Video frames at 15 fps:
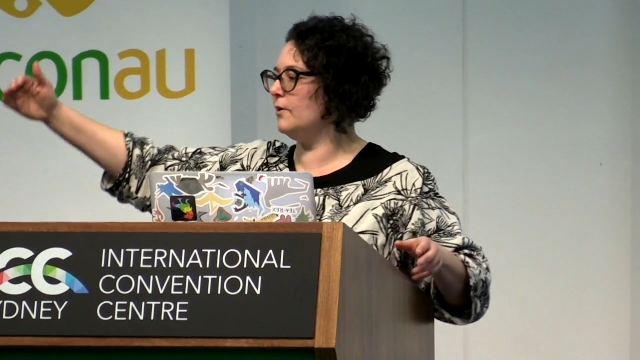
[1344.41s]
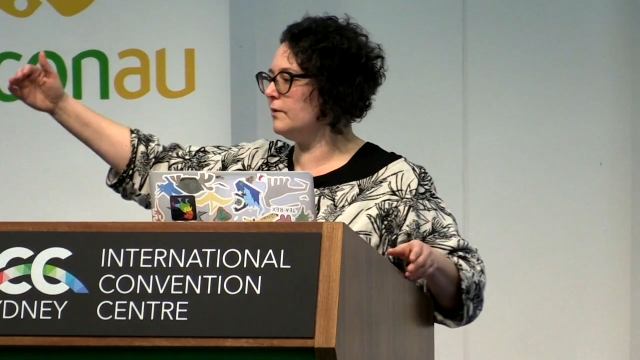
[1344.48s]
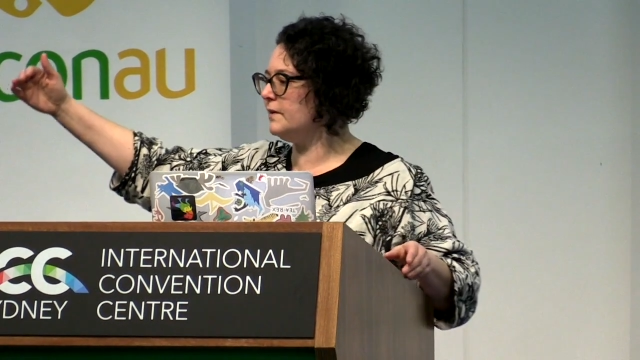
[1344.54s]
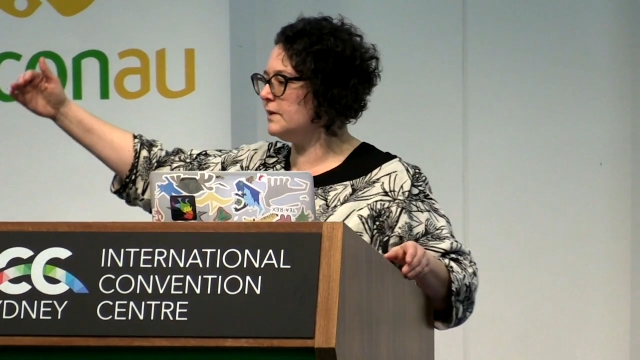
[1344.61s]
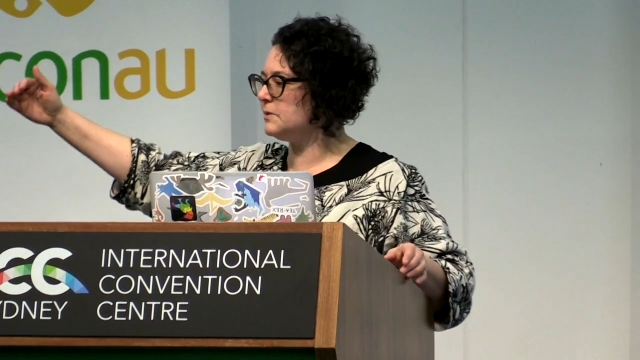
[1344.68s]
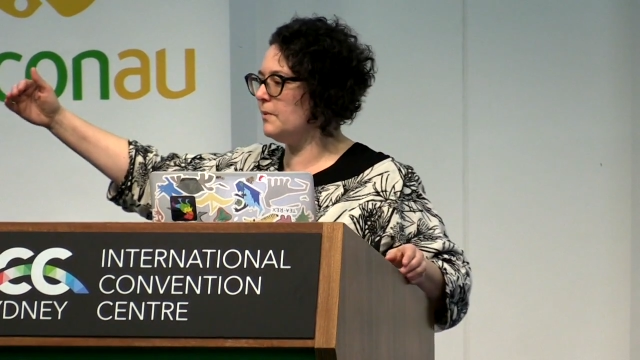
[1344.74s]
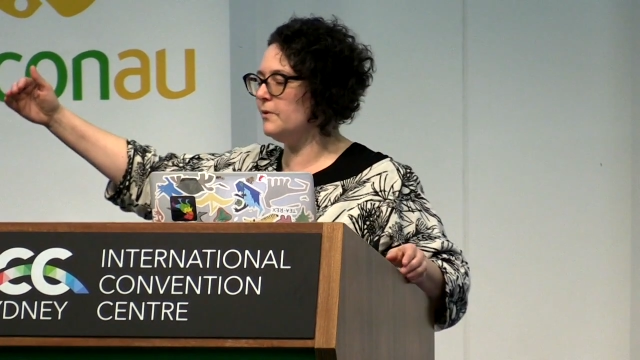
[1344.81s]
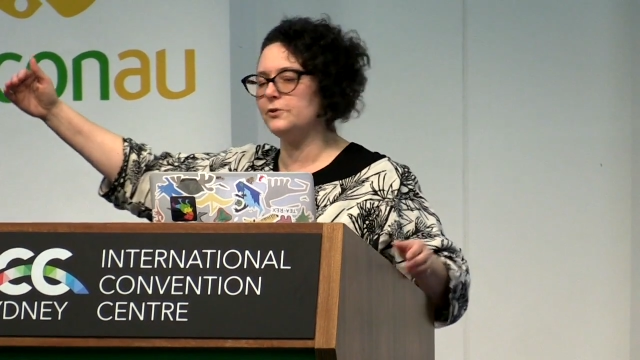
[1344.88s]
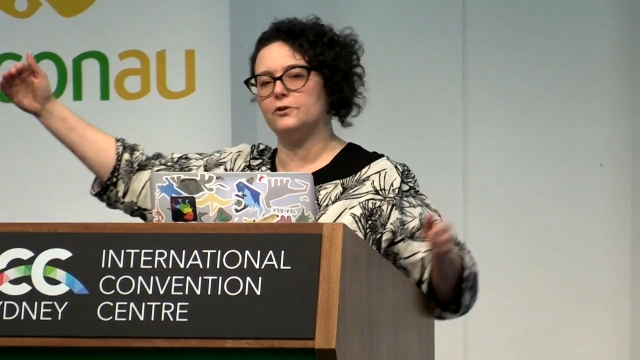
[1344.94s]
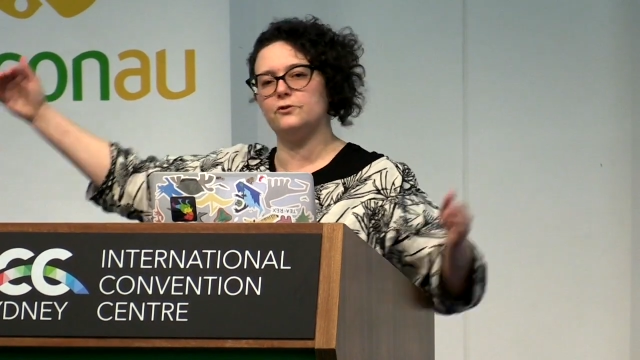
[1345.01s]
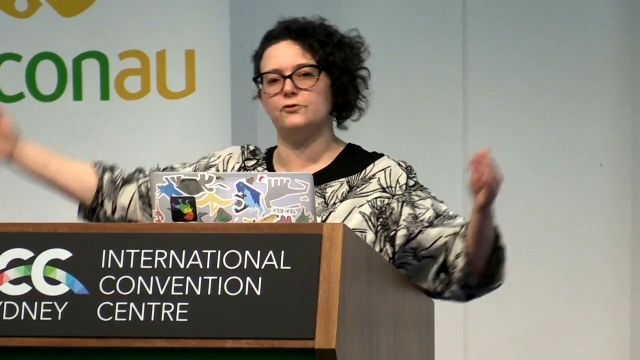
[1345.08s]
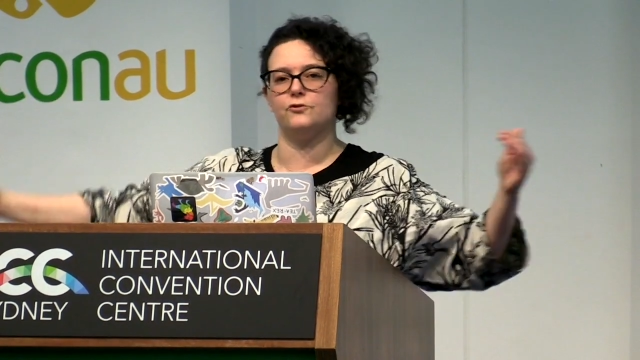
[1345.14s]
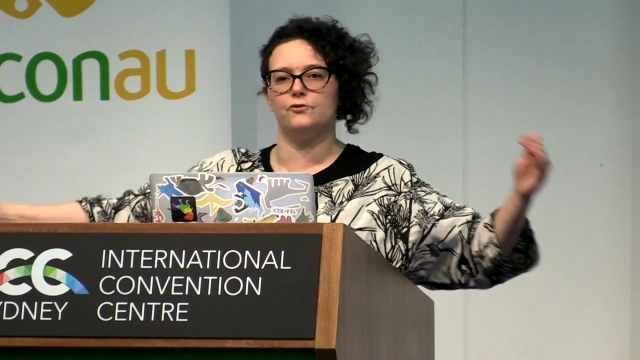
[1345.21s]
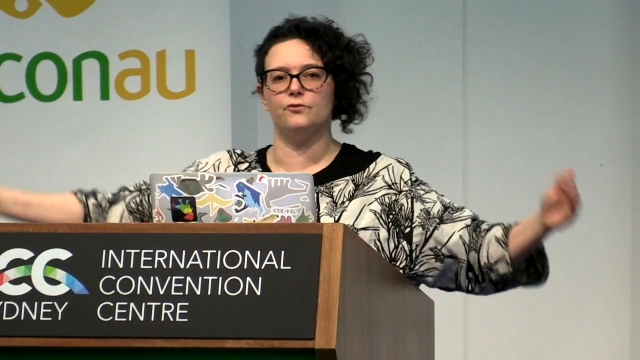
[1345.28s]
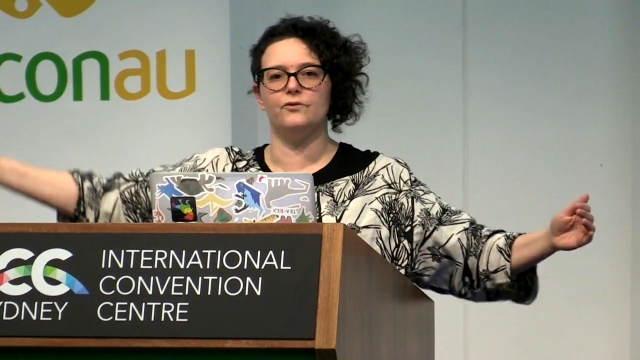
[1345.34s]
lot of exposure
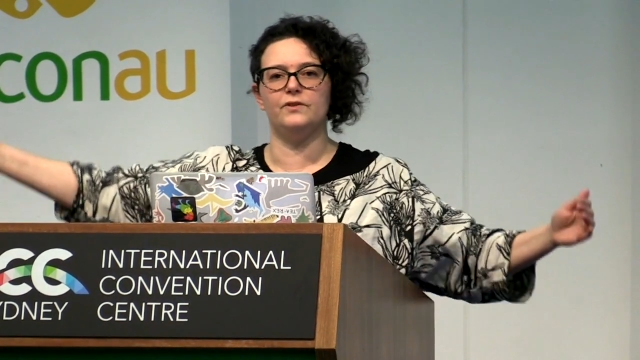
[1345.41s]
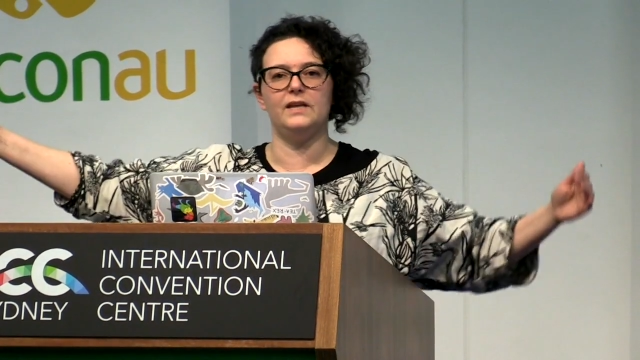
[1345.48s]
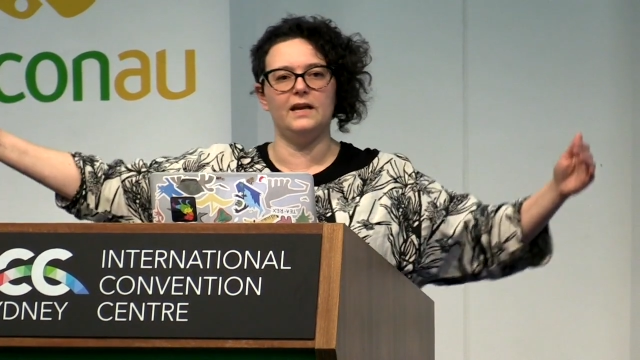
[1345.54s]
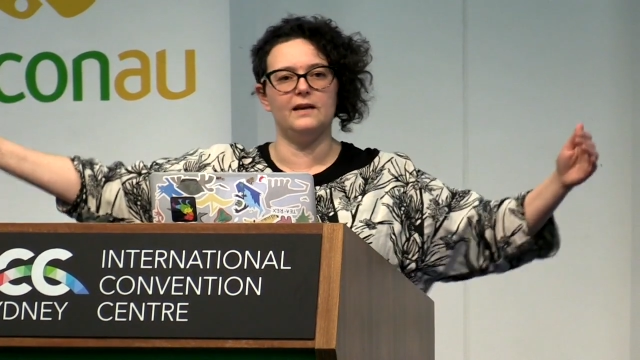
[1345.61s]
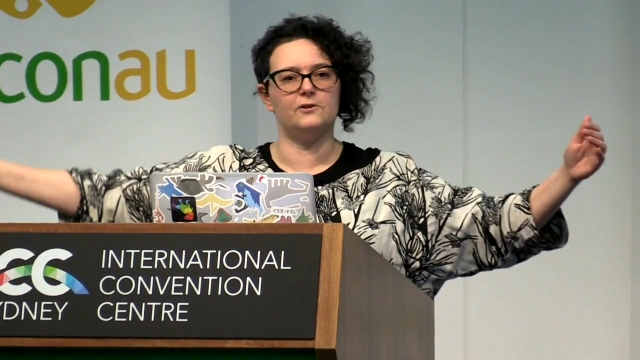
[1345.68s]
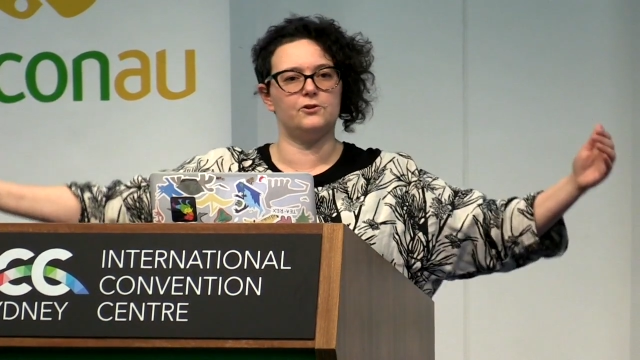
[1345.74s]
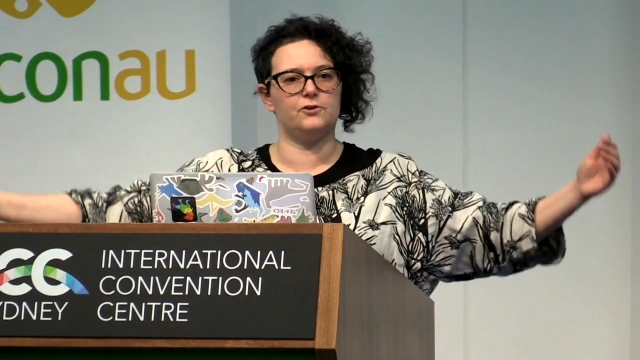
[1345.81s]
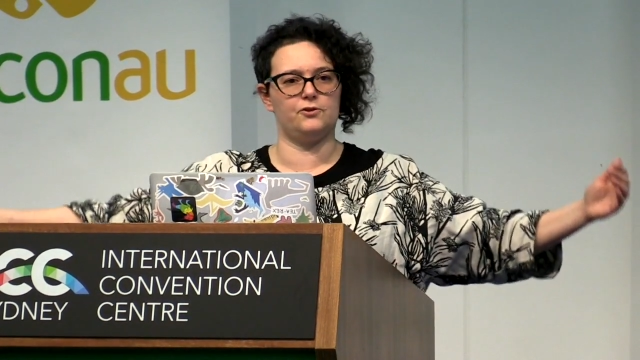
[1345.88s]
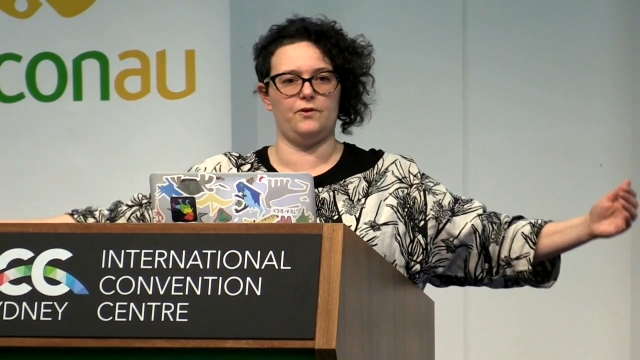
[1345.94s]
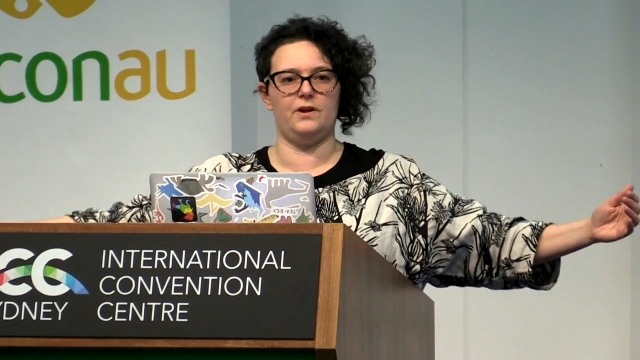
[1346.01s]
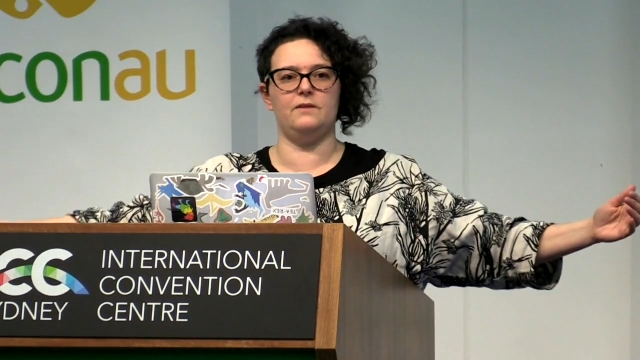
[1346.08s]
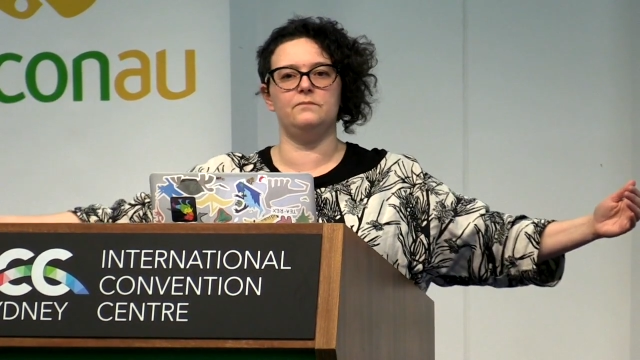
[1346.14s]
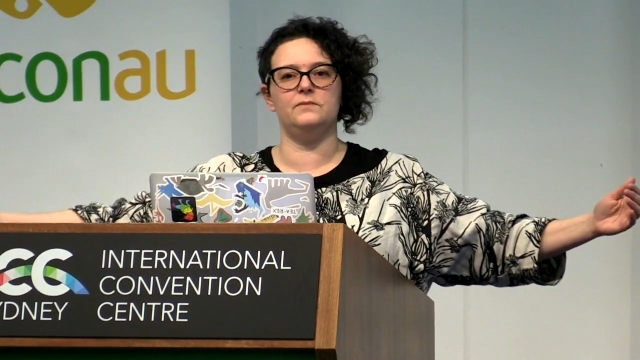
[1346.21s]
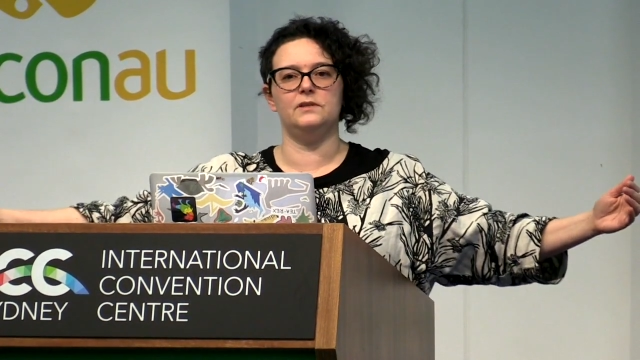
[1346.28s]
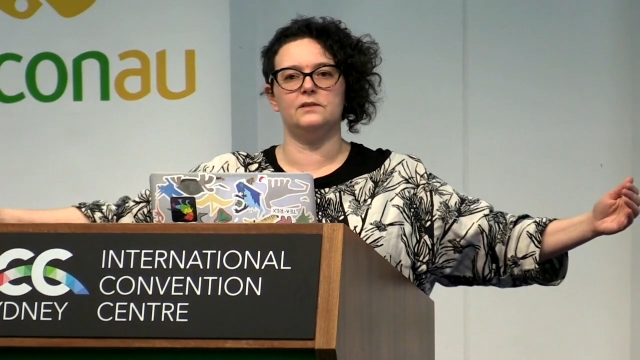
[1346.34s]
to the
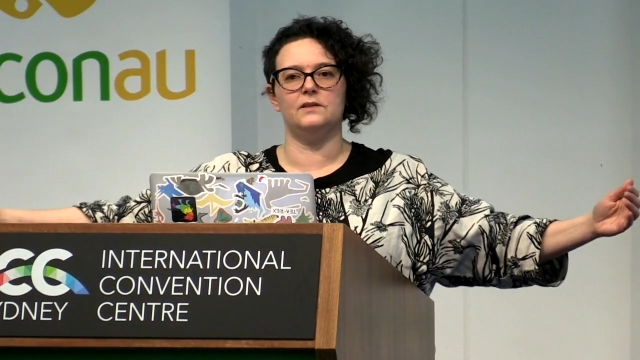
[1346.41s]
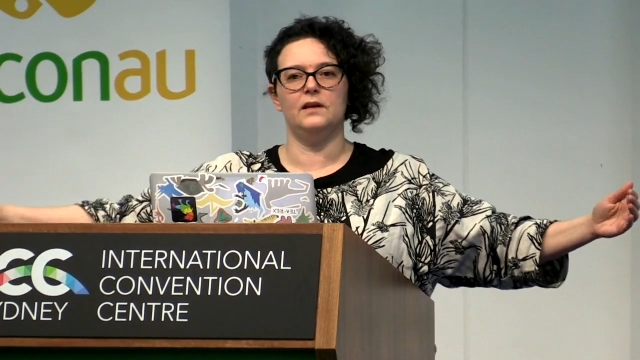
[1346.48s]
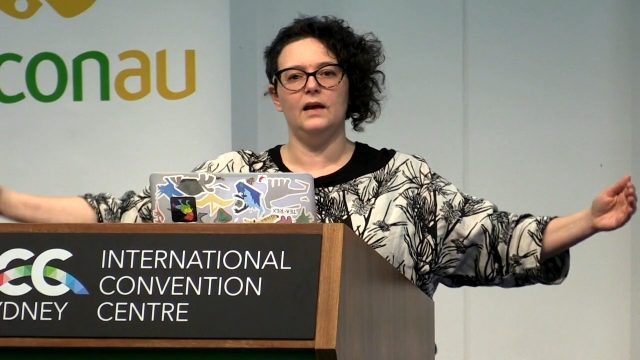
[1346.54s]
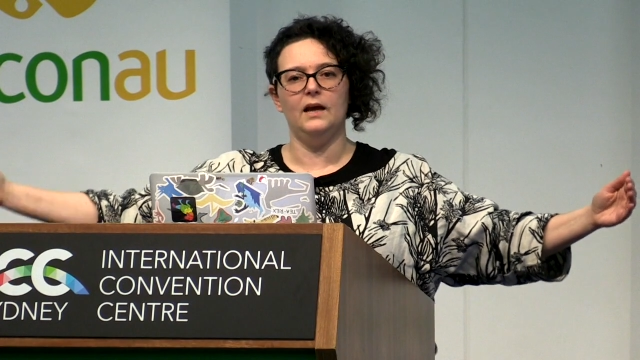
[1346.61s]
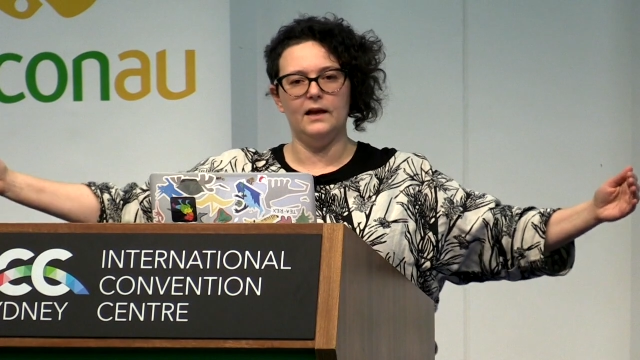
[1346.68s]
extremes,